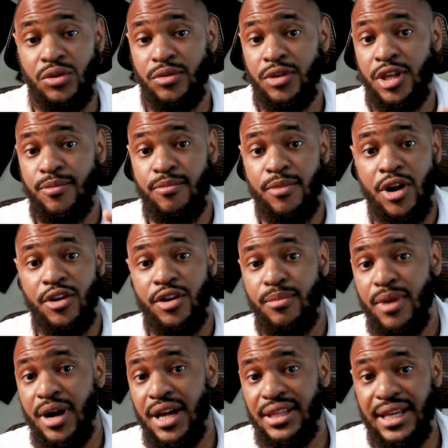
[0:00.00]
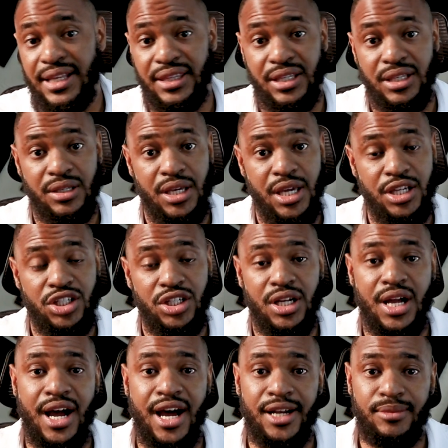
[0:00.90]
keep bearing in mind that the
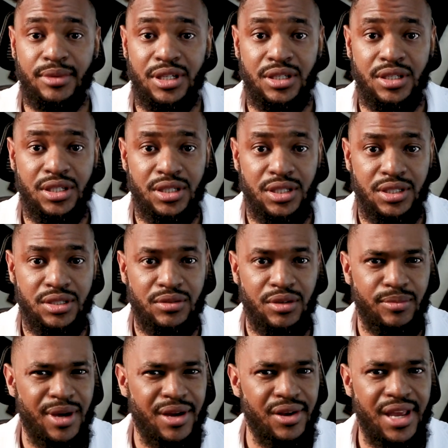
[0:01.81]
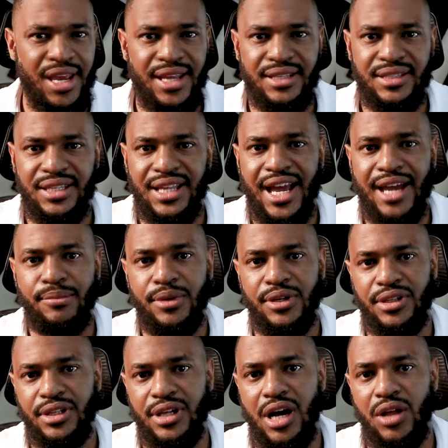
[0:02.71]
Haitian economy is about $8 to $9
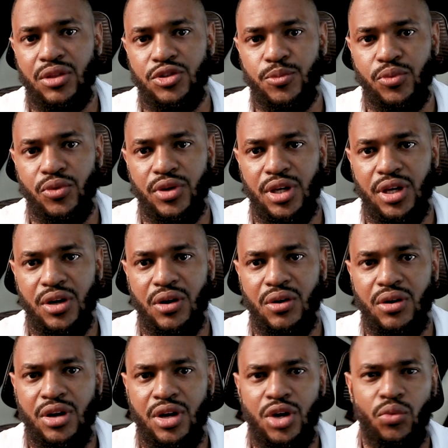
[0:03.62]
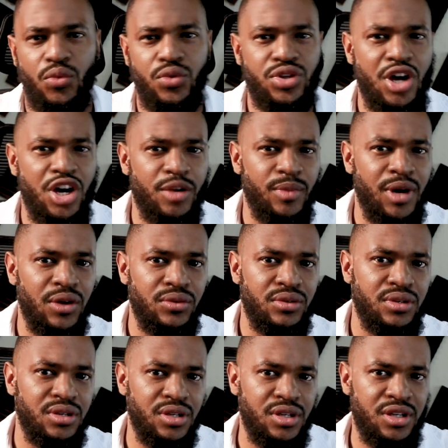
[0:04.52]
billion per year. We're talking
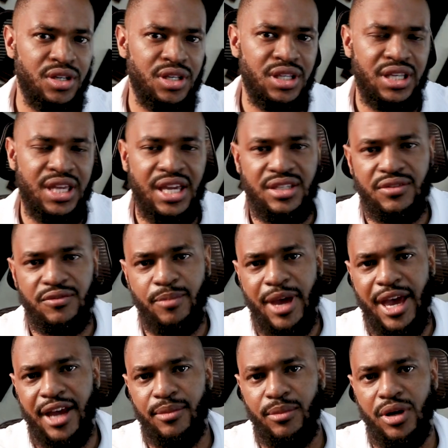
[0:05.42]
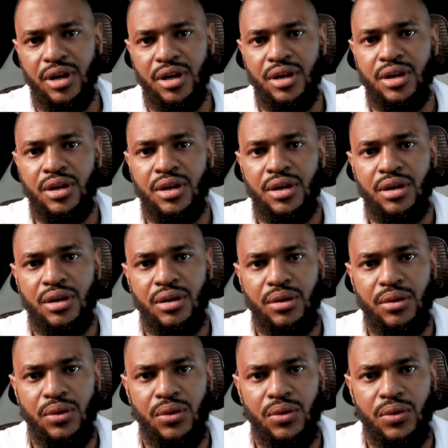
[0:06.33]
about, in the case of Panama,
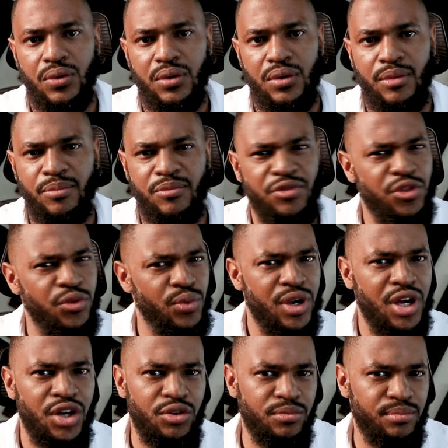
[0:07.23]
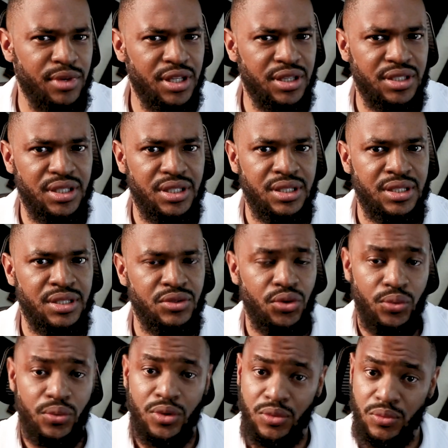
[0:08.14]
300 million.
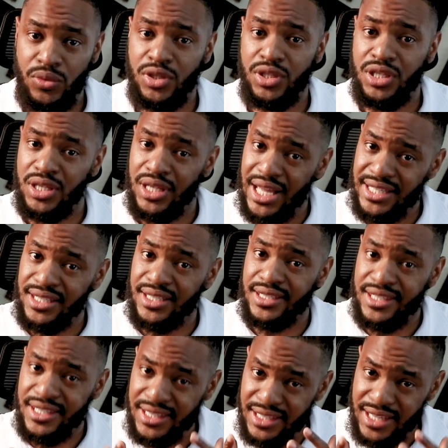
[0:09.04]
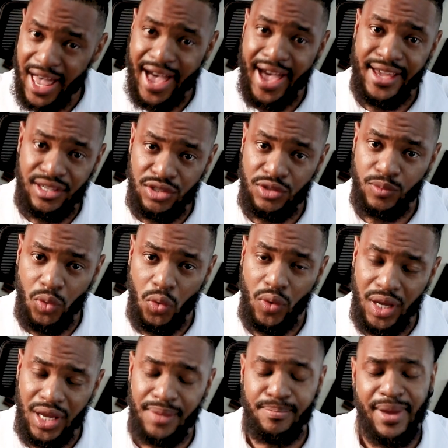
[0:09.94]
We're seeing that's a
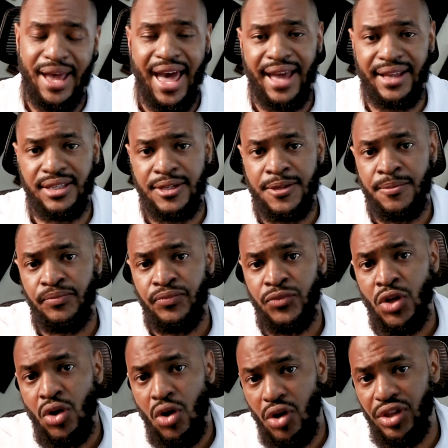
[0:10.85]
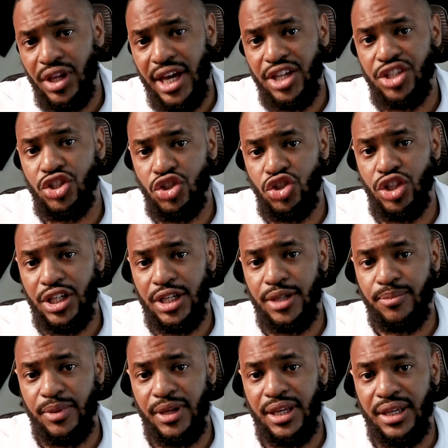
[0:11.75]
sizable impact on the Haitian
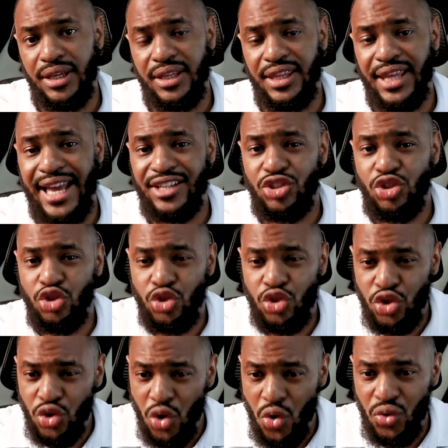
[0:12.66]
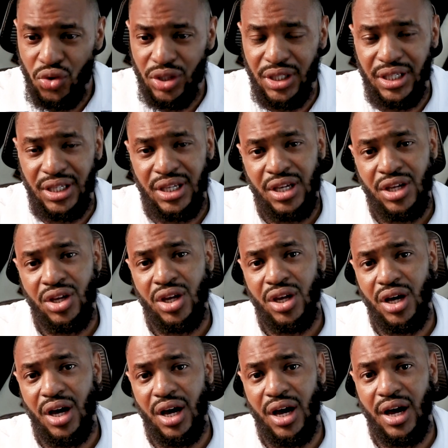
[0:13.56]
GDP. That certainly
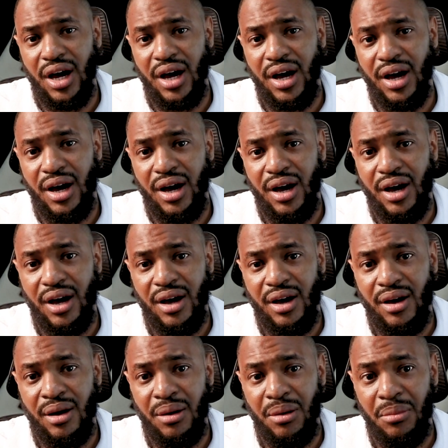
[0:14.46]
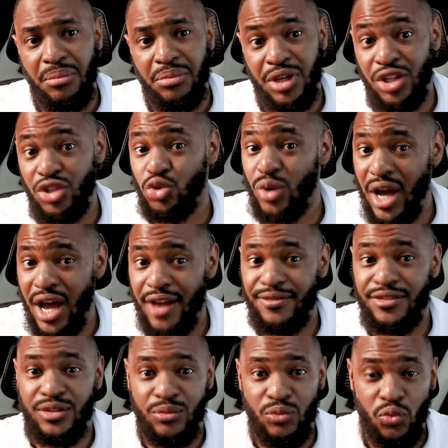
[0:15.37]
can
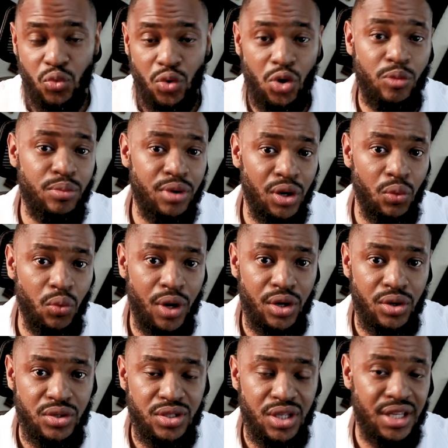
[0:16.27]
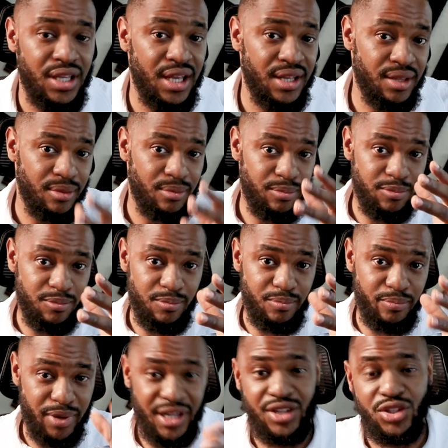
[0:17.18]
drive some real big winners, and the
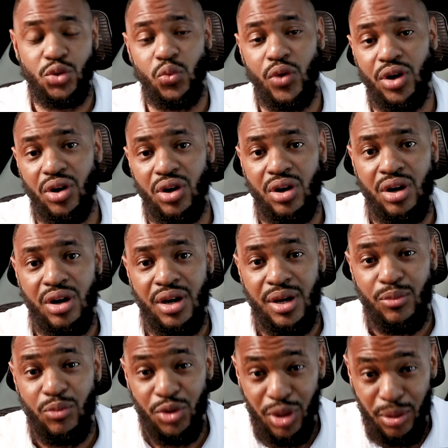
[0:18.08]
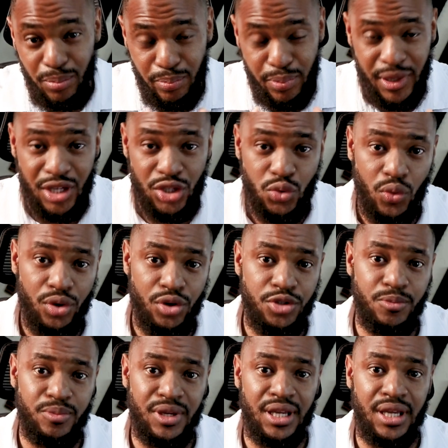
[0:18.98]
biggest winner, one of the biggest
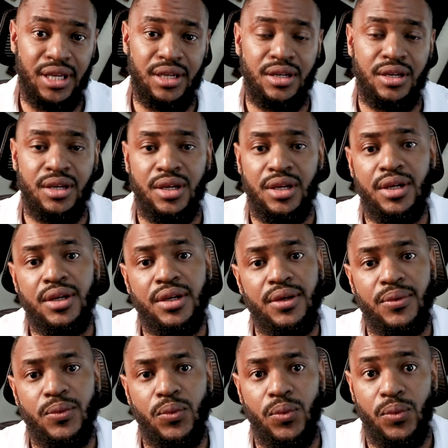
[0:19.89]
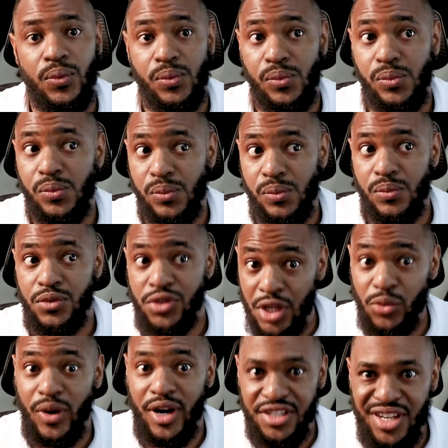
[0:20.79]
winners being
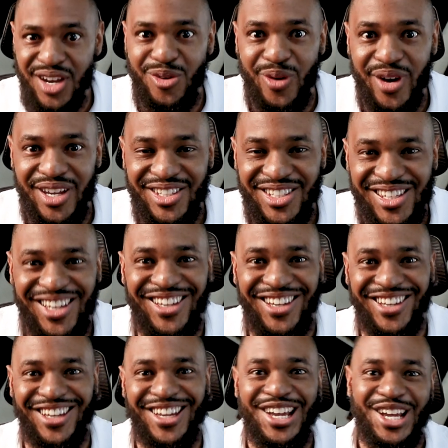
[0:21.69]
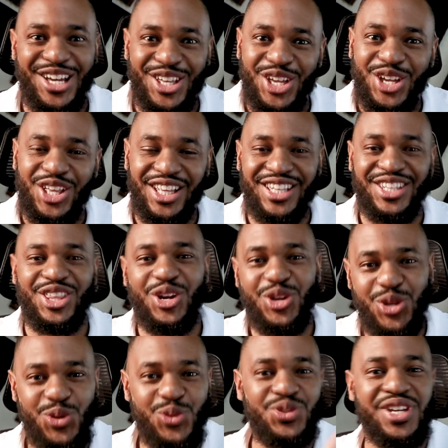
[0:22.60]
Sunrise Airways.
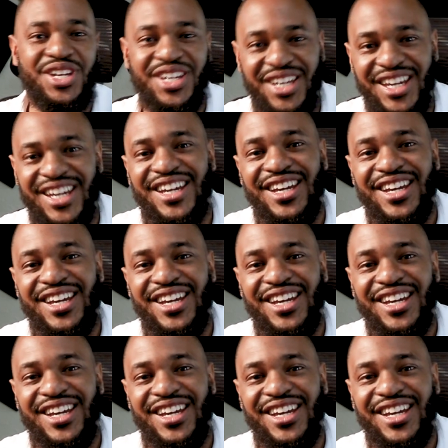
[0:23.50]
They're using